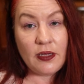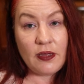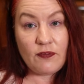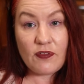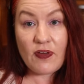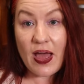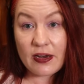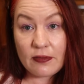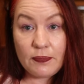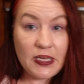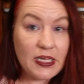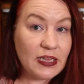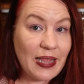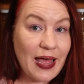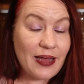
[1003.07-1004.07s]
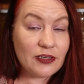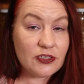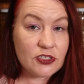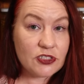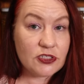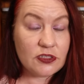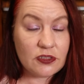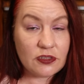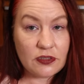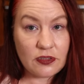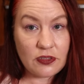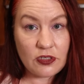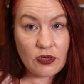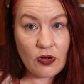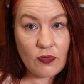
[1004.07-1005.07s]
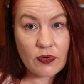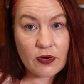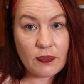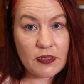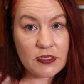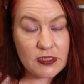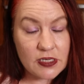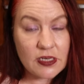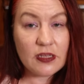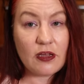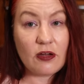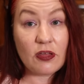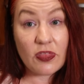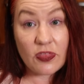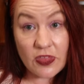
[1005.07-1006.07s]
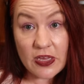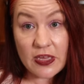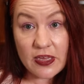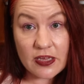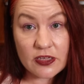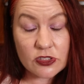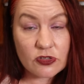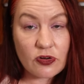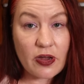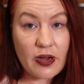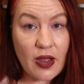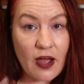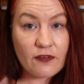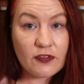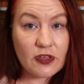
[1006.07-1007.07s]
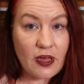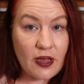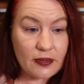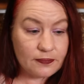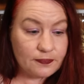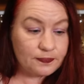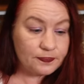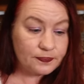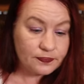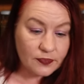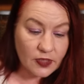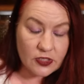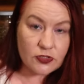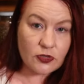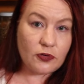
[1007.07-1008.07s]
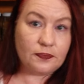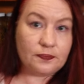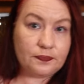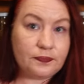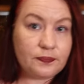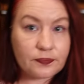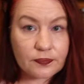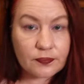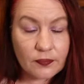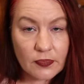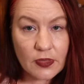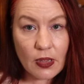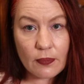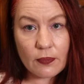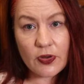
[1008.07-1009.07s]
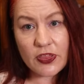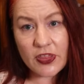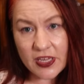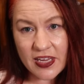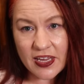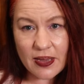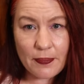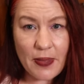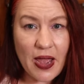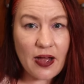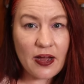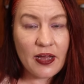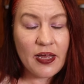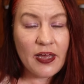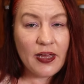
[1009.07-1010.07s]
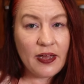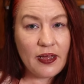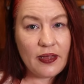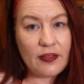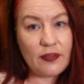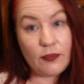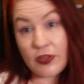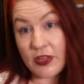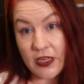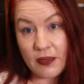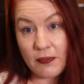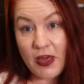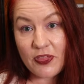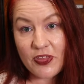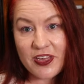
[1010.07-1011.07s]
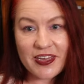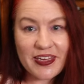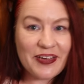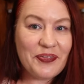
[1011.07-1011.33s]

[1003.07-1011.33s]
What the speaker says: If you've had a big lunch, you don't want to be sitting there and thinking straight after that. So we're thinking about the